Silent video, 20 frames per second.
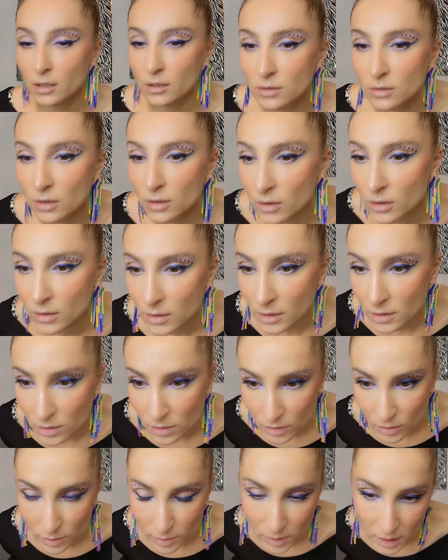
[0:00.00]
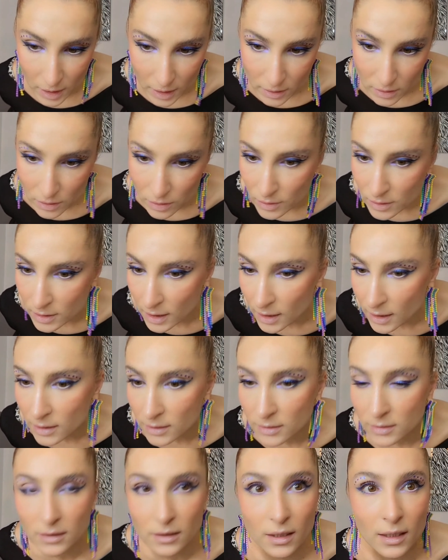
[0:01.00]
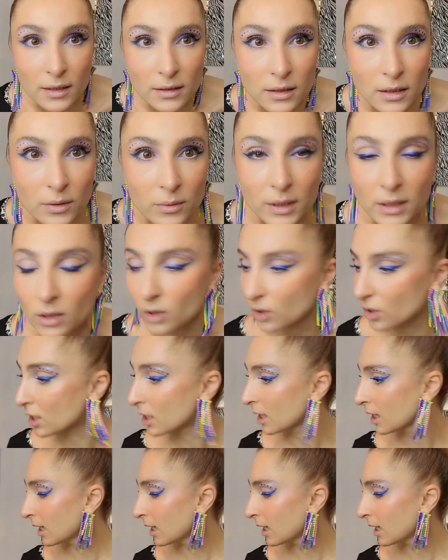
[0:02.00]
So look, it took me like 2 seconds and here we go.